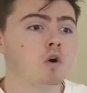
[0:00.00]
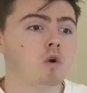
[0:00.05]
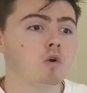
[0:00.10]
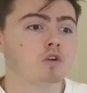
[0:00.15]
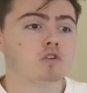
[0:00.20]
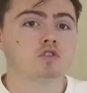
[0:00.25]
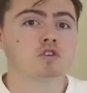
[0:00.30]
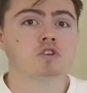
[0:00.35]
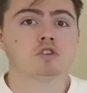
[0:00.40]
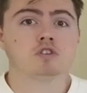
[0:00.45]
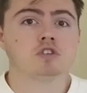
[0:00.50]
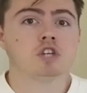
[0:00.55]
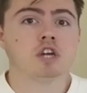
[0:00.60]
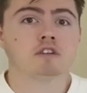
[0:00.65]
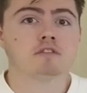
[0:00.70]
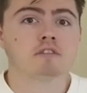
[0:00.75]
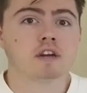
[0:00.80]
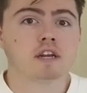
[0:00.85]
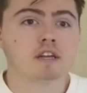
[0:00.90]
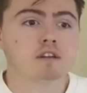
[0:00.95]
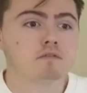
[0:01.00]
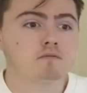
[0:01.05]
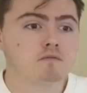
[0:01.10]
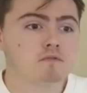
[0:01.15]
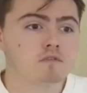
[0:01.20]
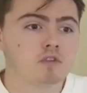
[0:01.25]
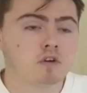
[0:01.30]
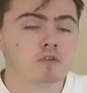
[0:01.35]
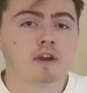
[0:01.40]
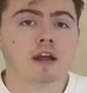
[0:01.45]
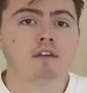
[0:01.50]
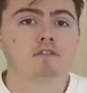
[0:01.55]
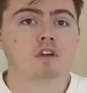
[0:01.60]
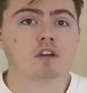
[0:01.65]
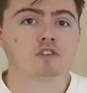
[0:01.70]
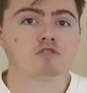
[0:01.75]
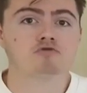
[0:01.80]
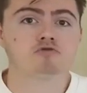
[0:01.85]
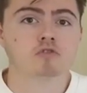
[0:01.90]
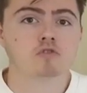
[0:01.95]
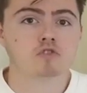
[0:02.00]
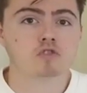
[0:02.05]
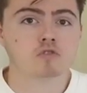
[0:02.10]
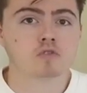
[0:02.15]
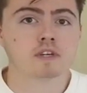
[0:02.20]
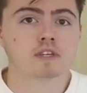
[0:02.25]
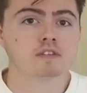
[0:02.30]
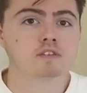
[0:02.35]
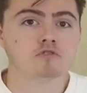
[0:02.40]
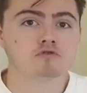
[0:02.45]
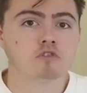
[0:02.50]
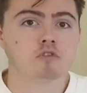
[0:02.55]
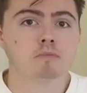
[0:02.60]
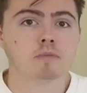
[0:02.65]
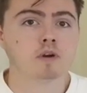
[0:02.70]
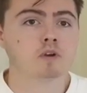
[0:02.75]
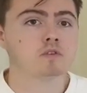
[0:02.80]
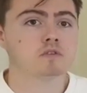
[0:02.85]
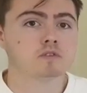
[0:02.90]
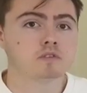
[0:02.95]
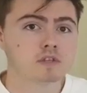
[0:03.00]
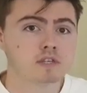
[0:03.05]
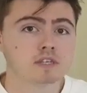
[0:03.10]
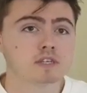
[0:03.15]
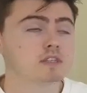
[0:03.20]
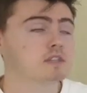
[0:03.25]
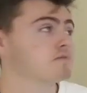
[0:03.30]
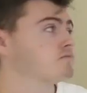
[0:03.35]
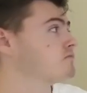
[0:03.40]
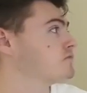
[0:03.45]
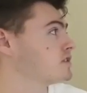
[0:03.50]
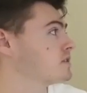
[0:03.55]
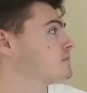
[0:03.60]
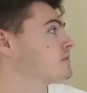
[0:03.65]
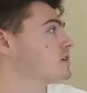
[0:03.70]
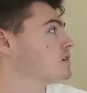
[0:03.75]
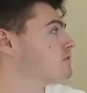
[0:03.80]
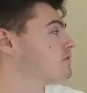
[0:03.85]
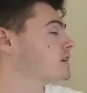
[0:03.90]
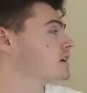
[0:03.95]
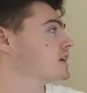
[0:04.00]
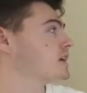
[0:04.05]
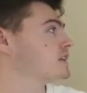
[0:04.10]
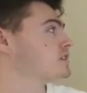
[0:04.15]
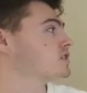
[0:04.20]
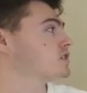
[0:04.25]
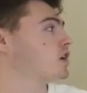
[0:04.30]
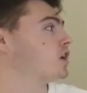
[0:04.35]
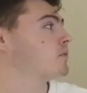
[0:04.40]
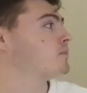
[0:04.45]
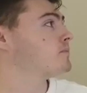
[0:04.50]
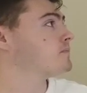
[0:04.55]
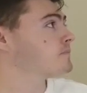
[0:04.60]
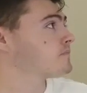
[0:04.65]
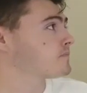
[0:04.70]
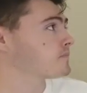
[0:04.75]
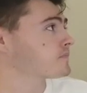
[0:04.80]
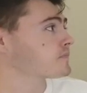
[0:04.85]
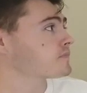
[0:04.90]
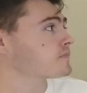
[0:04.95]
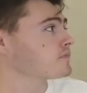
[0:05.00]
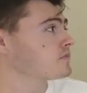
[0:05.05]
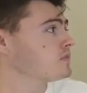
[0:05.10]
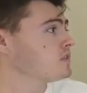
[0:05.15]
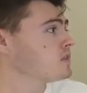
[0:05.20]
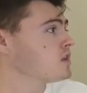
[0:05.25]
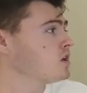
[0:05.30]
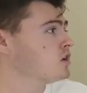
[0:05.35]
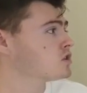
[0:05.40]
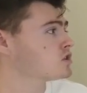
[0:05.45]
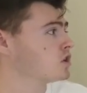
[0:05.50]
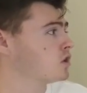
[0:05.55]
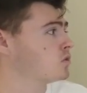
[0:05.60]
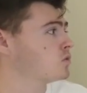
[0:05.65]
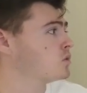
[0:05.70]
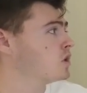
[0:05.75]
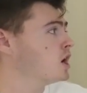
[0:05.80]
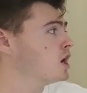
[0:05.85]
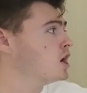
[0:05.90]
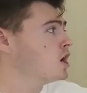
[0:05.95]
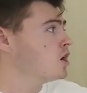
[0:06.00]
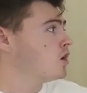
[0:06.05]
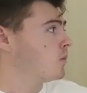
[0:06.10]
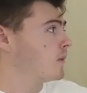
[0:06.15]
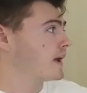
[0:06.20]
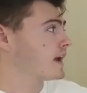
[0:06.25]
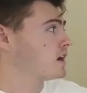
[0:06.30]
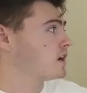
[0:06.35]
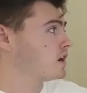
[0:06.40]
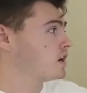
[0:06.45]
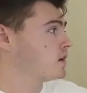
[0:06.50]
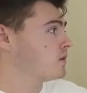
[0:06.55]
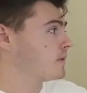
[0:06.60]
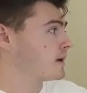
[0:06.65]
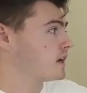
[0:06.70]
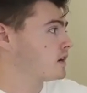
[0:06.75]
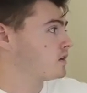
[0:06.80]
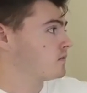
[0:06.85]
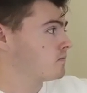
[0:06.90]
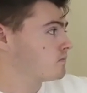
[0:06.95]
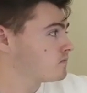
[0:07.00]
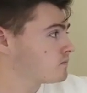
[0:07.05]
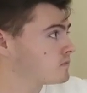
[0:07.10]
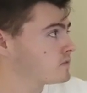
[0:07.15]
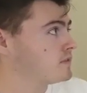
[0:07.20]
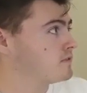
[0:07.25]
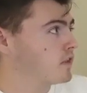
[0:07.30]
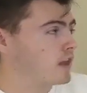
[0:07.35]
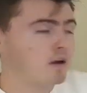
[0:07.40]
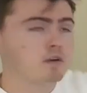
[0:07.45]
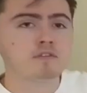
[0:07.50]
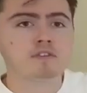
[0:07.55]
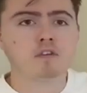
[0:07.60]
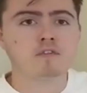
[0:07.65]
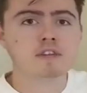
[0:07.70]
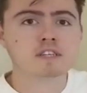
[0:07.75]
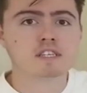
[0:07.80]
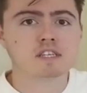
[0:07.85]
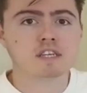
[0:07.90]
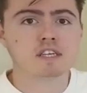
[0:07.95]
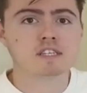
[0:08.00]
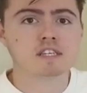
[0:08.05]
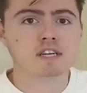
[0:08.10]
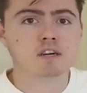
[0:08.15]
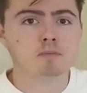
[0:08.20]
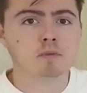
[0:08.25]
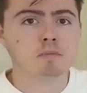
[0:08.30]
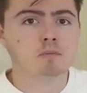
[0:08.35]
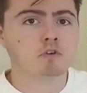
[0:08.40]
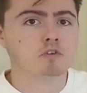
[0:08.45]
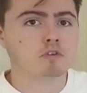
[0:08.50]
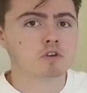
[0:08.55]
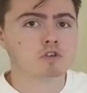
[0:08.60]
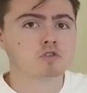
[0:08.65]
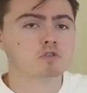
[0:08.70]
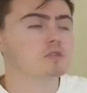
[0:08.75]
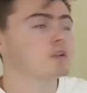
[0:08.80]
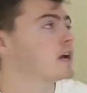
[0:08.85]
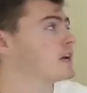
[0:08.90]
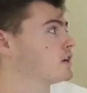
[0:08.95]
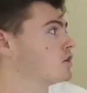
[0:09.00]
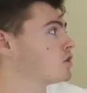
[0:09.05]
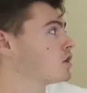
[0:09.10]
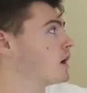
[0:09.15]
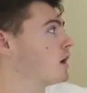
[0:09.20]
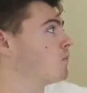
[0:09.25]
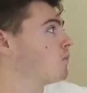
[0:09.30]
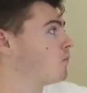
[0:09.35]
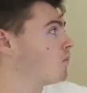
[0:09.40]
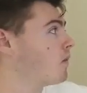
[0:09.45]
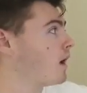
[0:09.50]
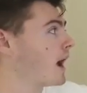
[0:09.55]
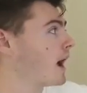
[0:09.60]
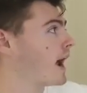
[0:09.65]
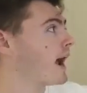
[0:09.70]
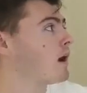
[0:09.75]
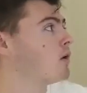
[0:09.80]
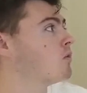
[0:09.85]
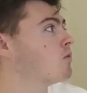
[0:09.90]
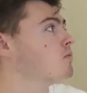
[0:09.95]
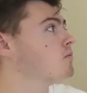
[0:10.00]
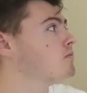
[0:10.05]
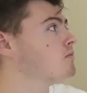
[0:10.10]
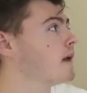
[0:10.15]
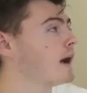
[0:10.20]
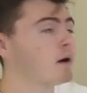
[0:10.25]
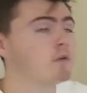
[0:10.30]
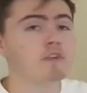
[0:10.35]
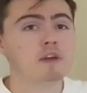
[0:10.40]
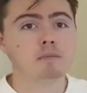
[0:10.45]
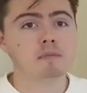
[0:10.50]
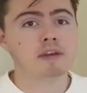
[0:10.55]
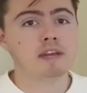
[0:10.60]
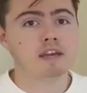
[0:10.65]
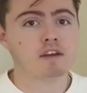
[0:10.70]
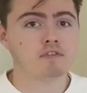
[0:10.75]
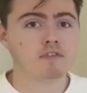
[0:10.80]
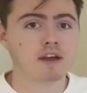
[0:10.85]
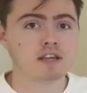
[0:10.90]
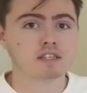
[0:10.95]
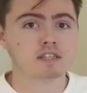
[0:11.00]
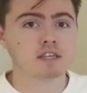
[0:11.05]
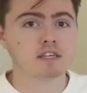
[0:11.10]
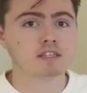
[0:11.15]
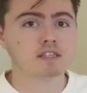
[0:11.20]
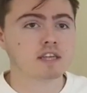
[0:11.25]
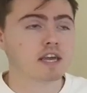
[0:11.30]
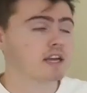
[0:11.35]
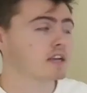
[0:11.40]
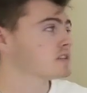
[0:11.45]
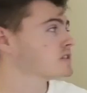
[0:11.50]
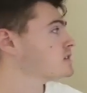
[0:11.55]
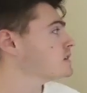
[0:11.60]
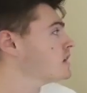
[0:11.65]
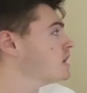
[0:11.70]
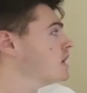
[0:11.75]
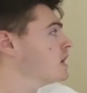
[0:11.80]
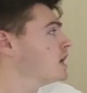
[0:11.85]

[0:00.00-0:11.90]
or you just generally don't have like strong joints, strong bones, this is something you really need to know. So we're gonna delve into these a little bit more and look at how vitamin D affects these things.